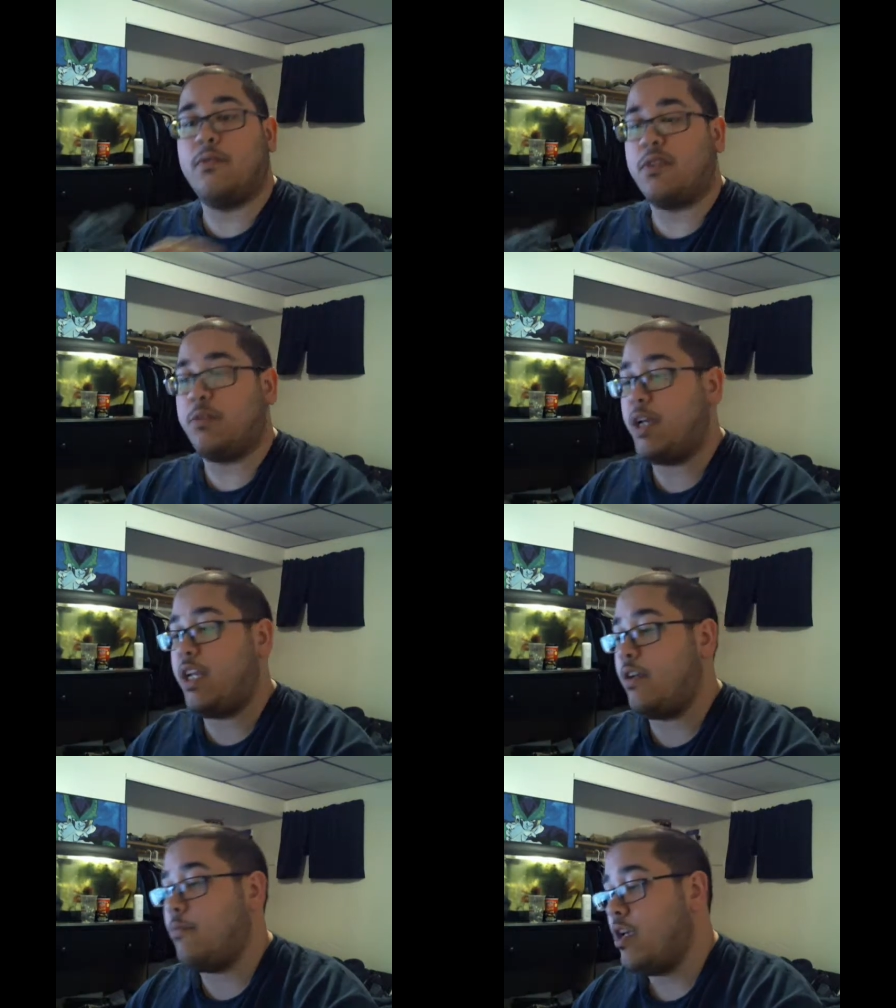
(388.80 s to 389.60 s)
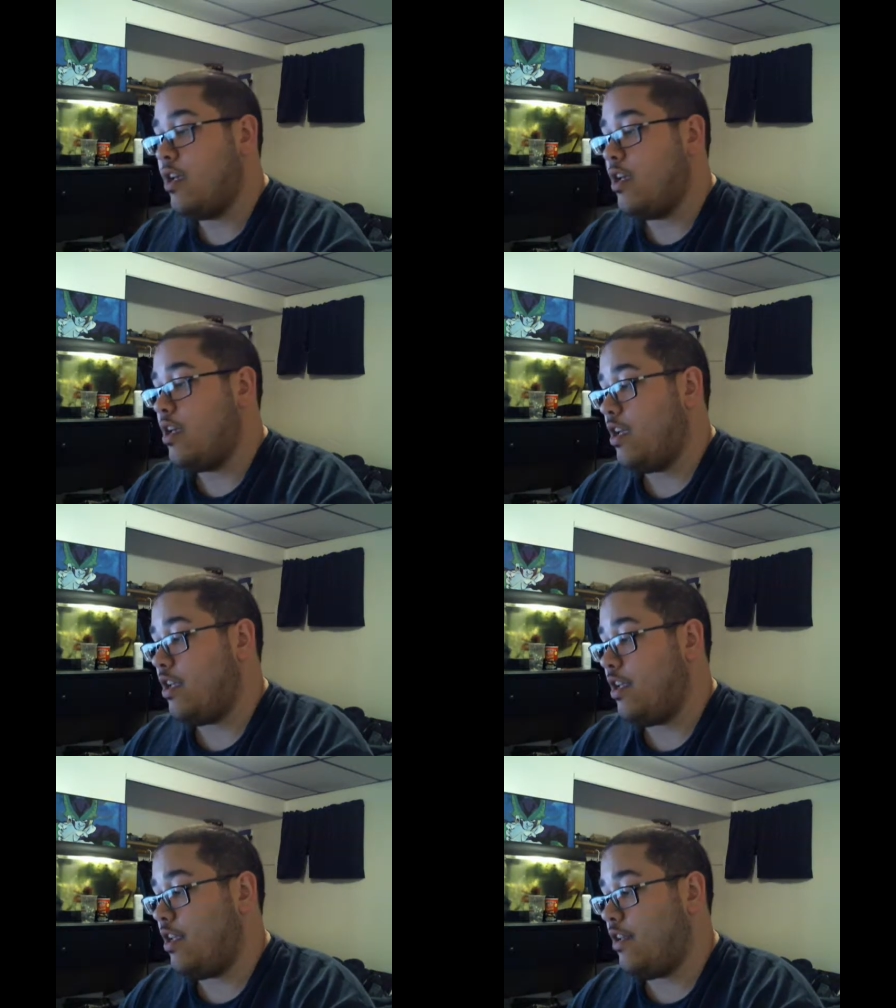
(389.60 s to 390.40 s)
forward to painting him.
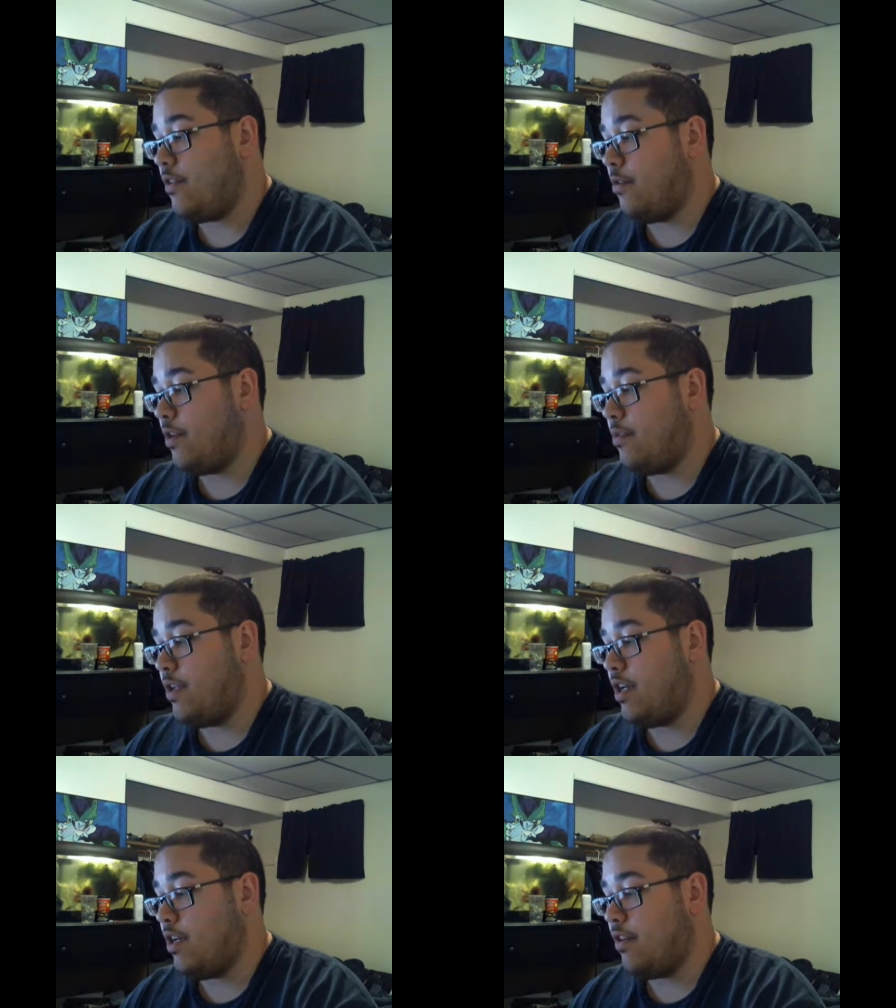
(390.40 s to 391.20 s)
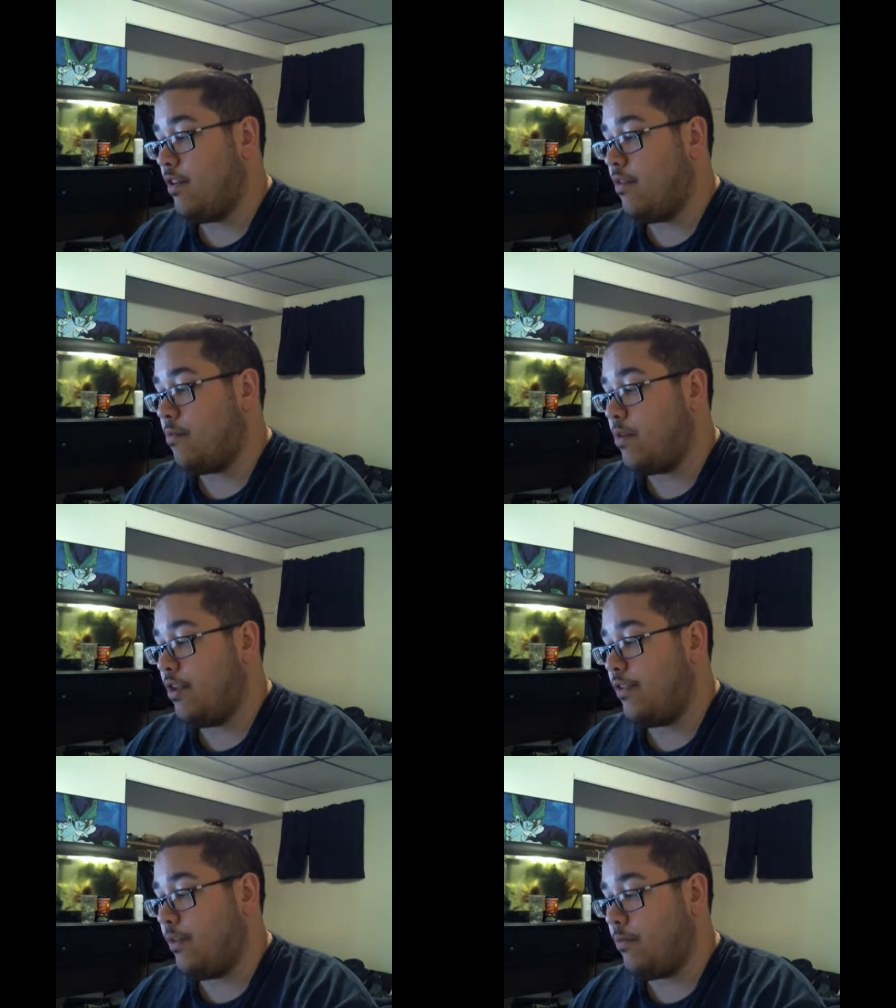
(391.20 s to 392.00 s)
He is going to be done
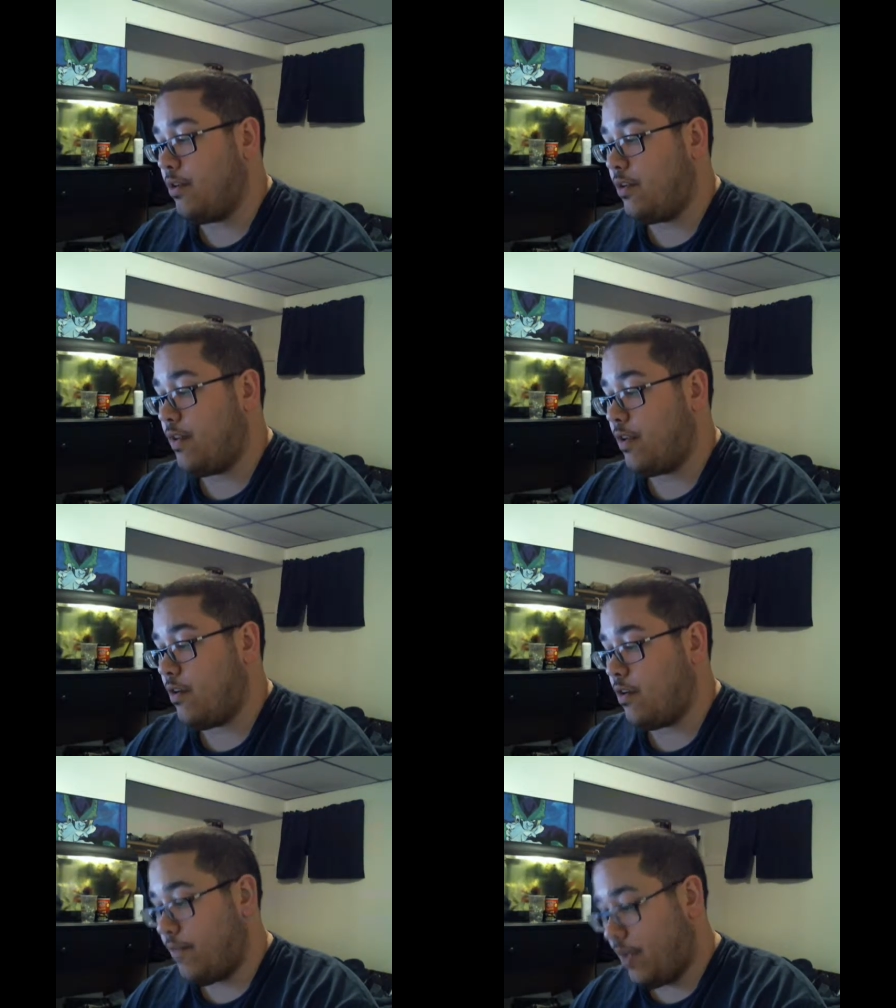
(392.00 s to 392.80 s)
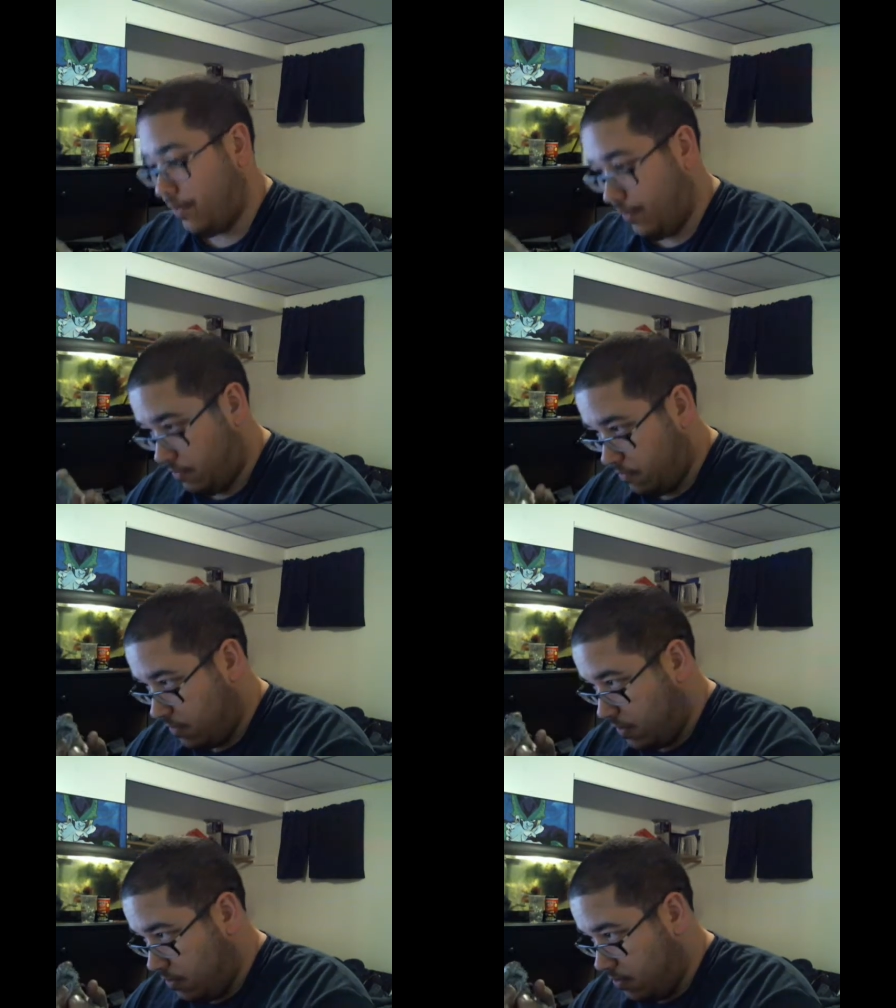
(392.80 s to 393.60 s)
really similar to the Carnifex.
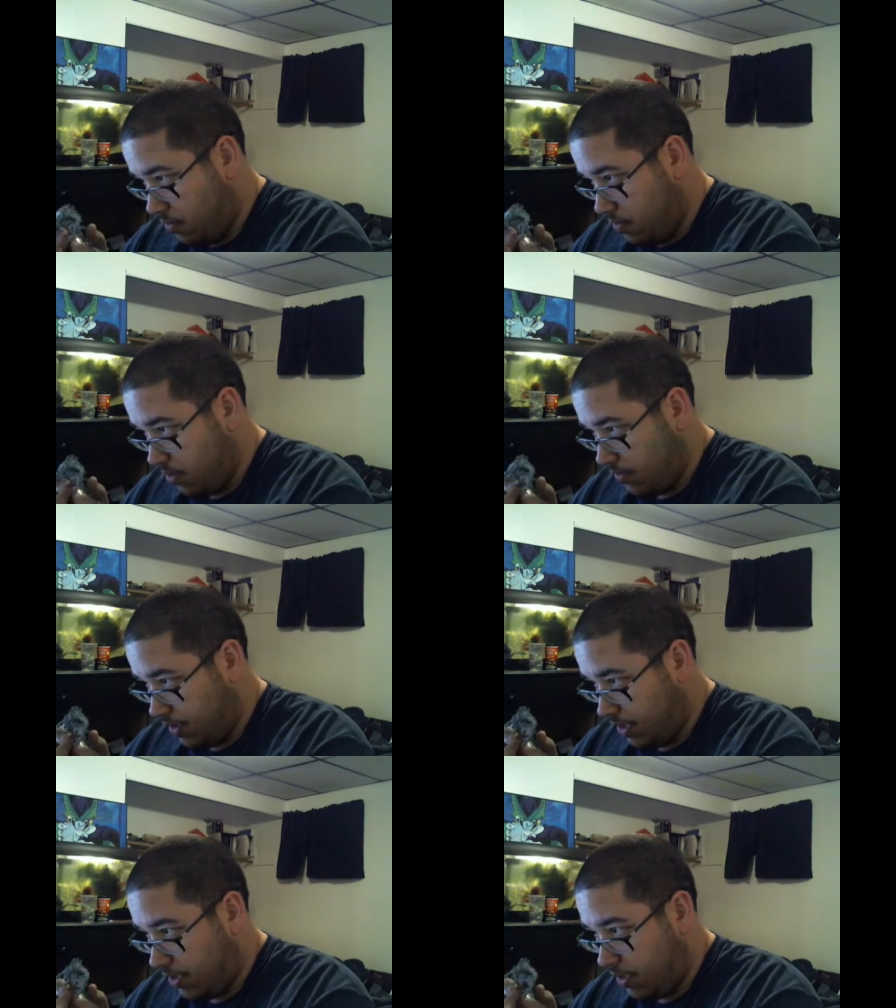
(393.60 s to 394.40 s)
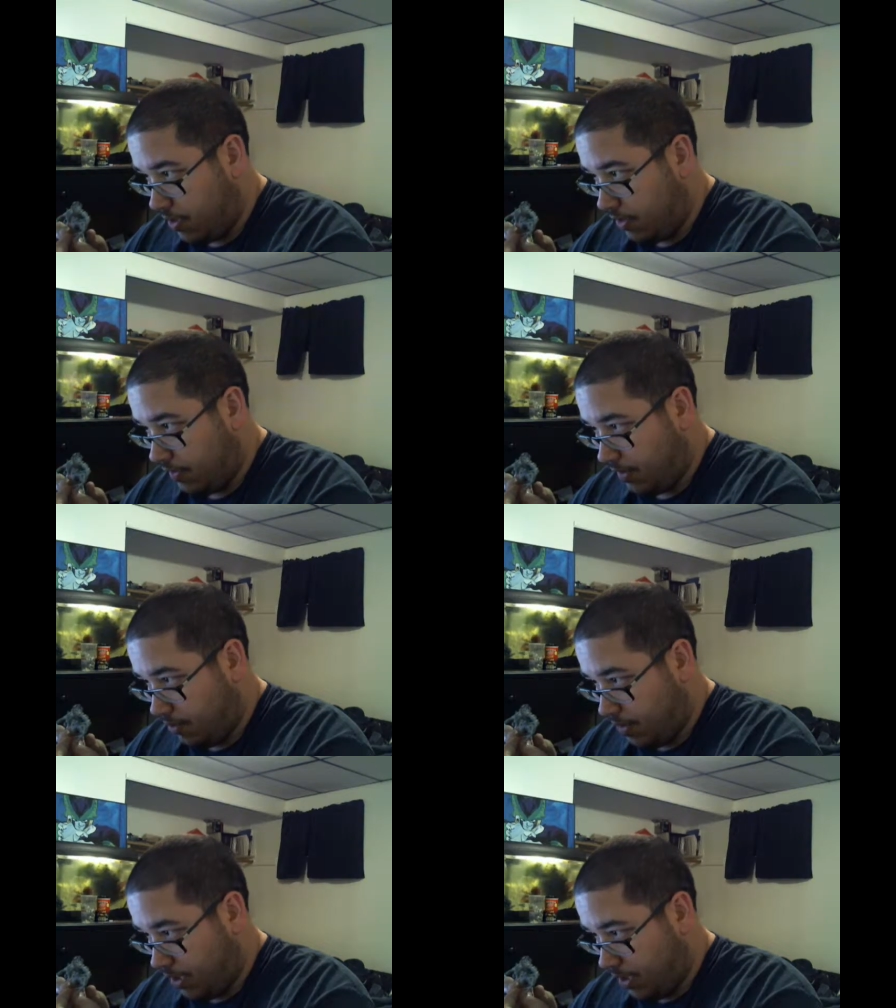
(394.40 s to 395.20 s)
Actually, I need to get this guy
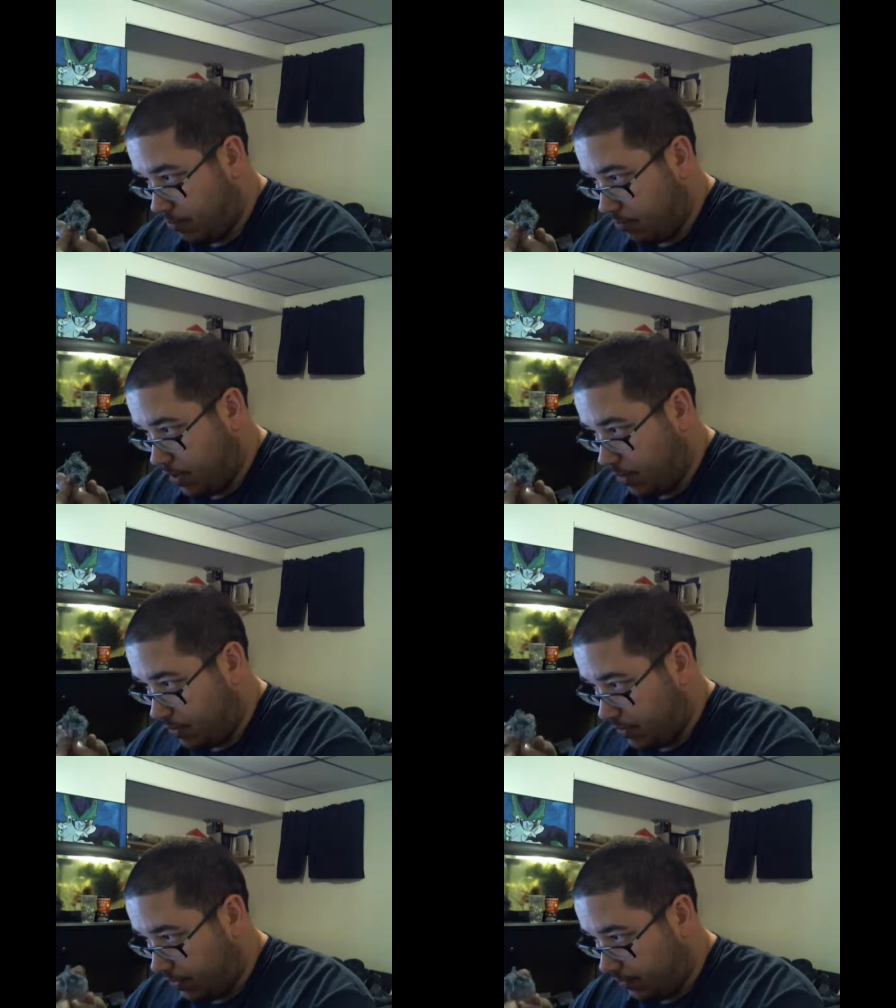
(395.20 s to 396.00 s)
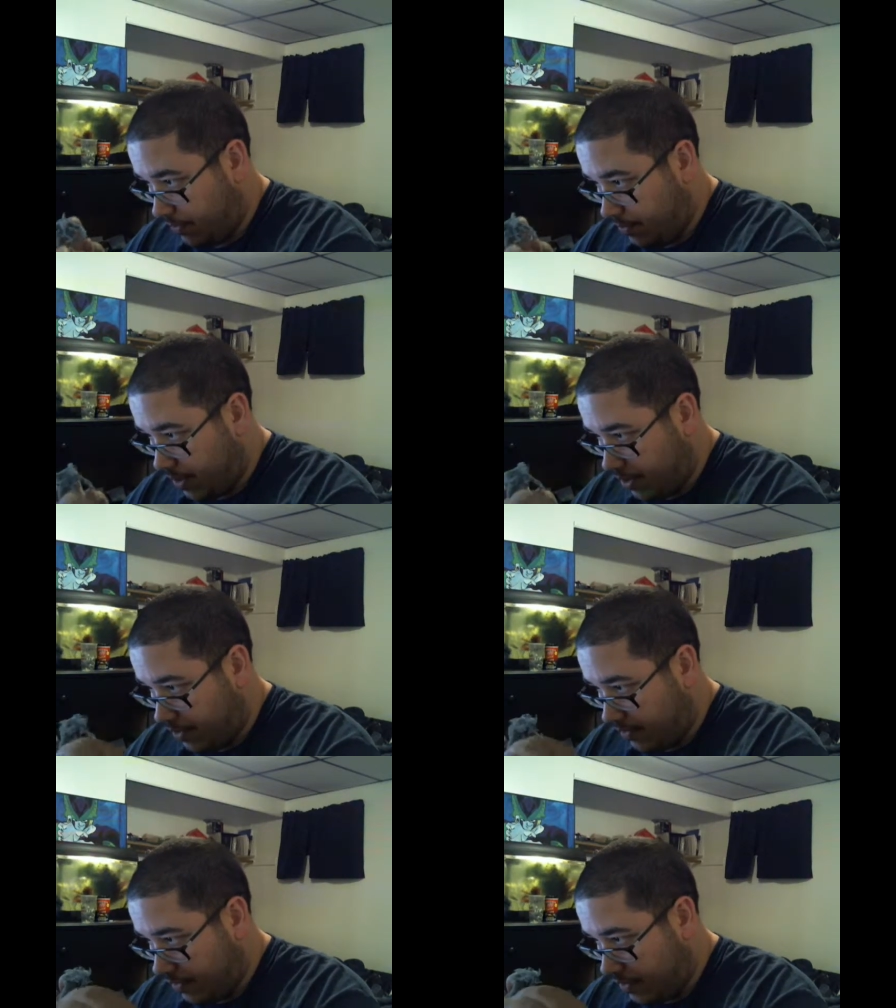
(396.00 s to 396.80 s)
back out in prime. There's a few areas that